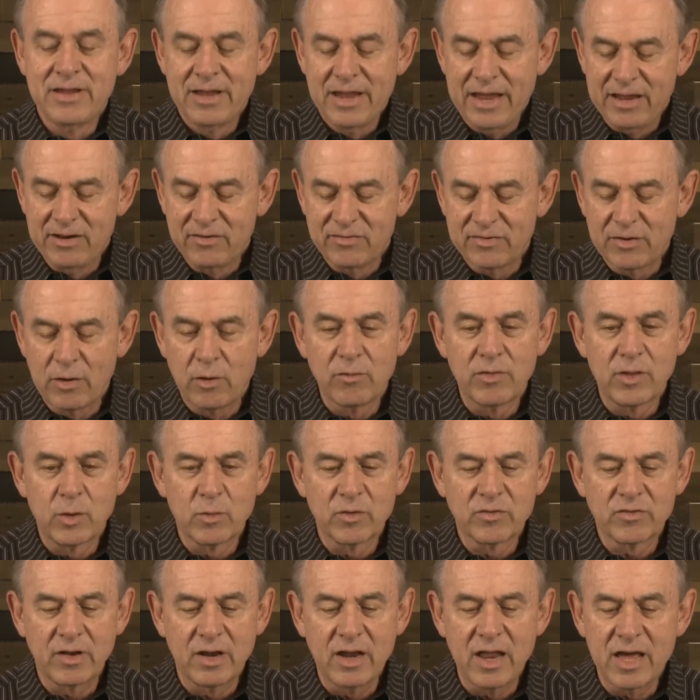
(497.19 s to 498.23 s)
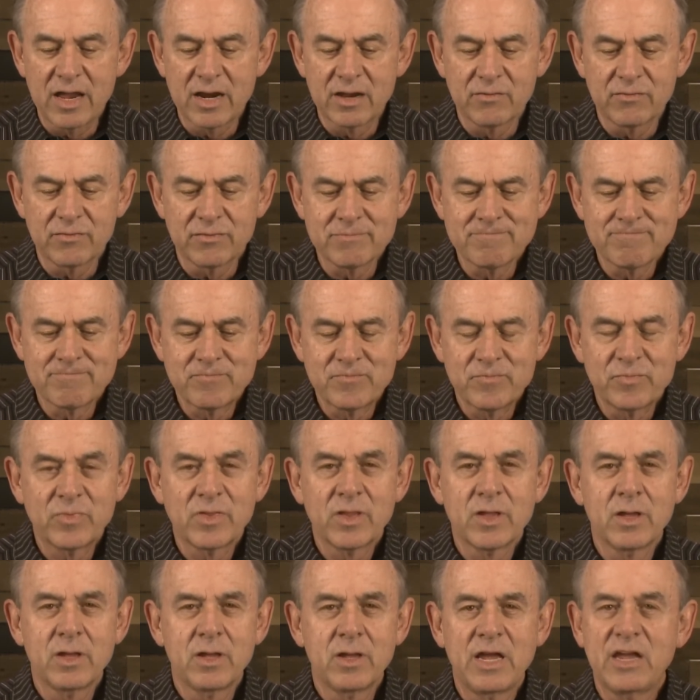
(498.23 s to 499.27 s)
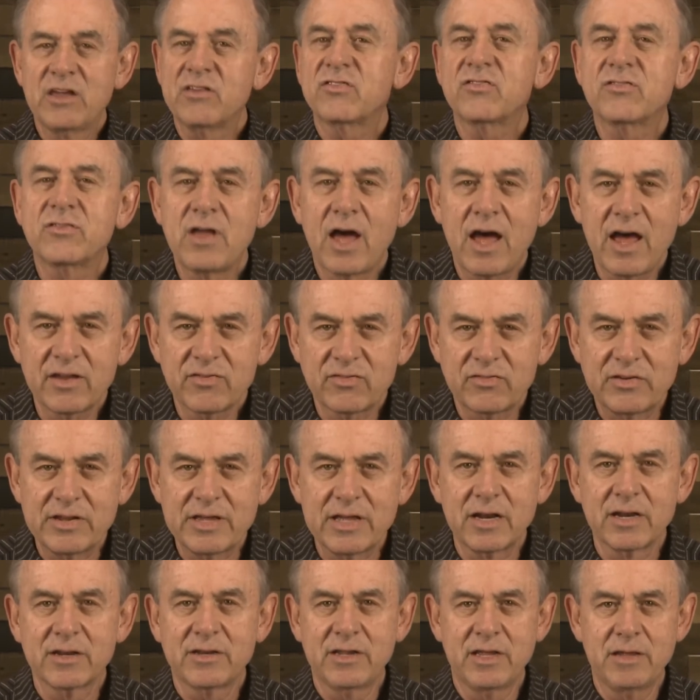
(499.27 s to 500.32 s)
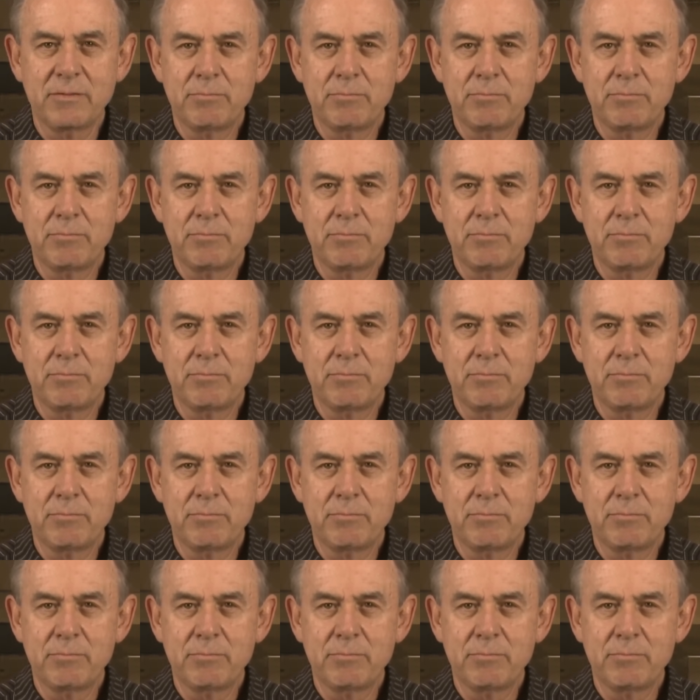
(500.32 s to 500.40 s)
And so there was a lot of hostility